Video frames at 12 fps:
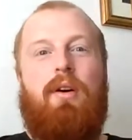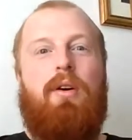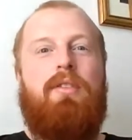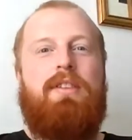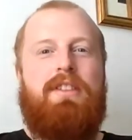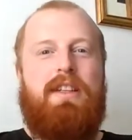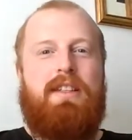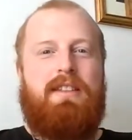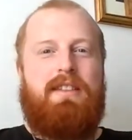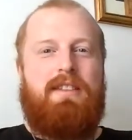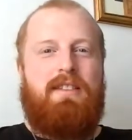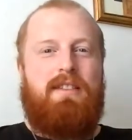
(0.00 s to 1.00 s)
the
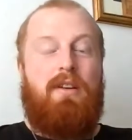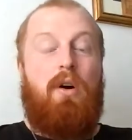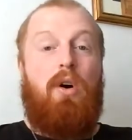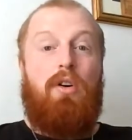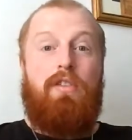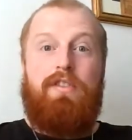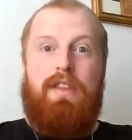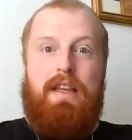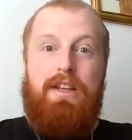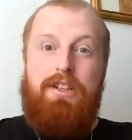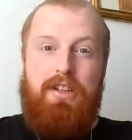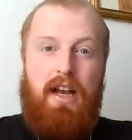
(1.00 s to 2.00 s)
origins of
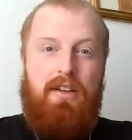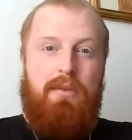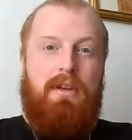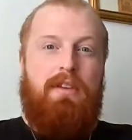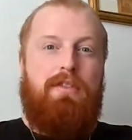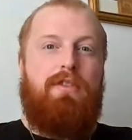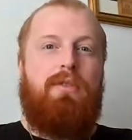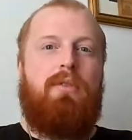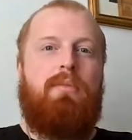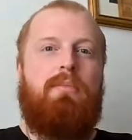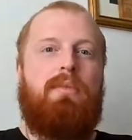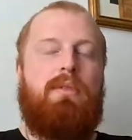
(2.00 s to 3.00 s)
these shadowy
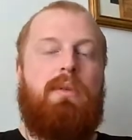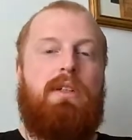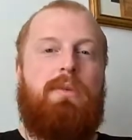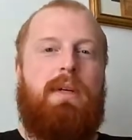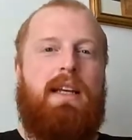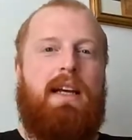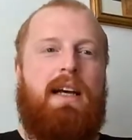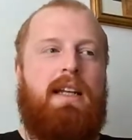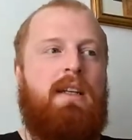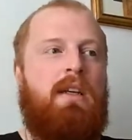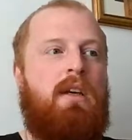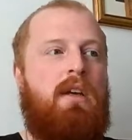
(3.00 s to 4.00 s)
forms which we
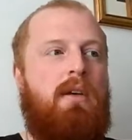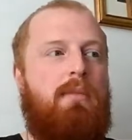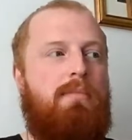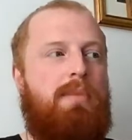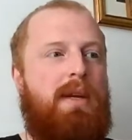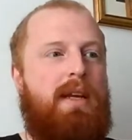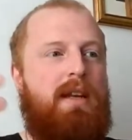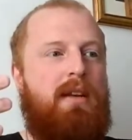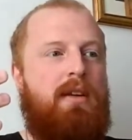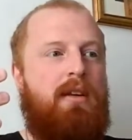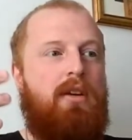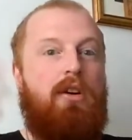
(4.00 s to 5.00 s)
had
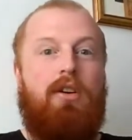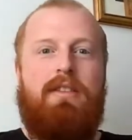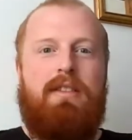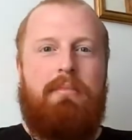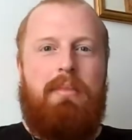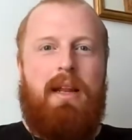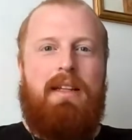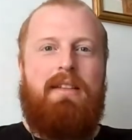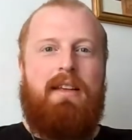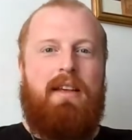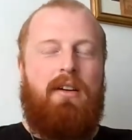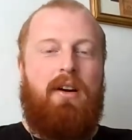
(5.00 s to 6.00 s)
been
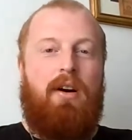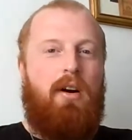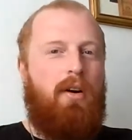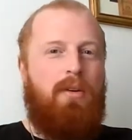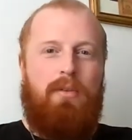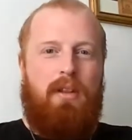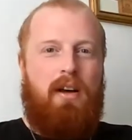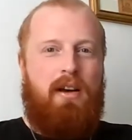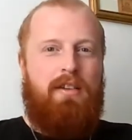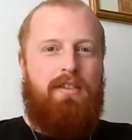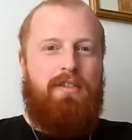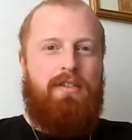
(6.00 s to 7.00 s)
contemplating our whole
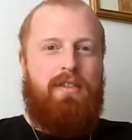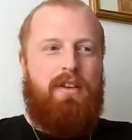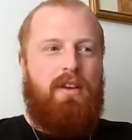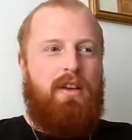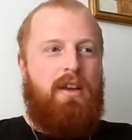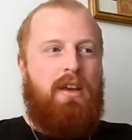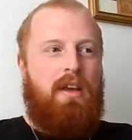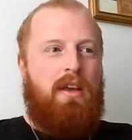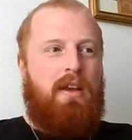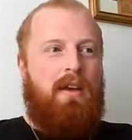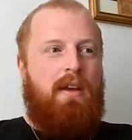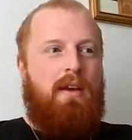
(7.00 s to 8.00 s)
life.
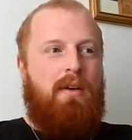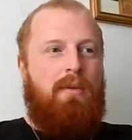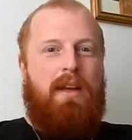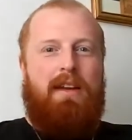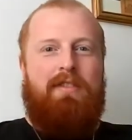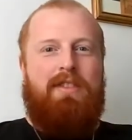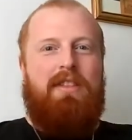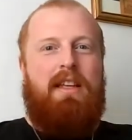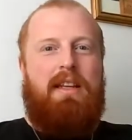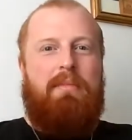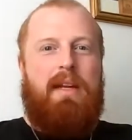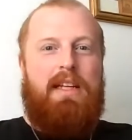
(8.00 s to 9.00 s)
We have
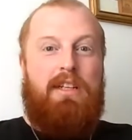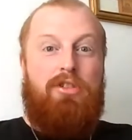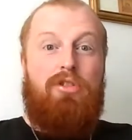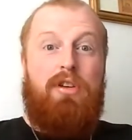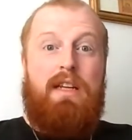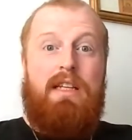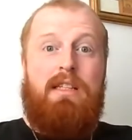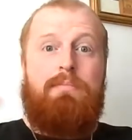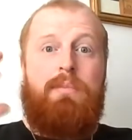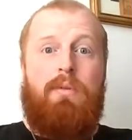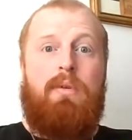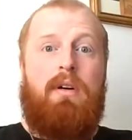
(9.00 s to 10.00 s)
seen many trees,
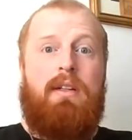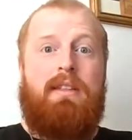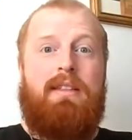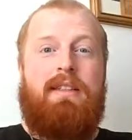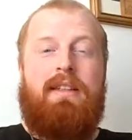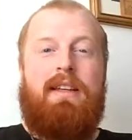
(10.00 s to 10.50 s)
but what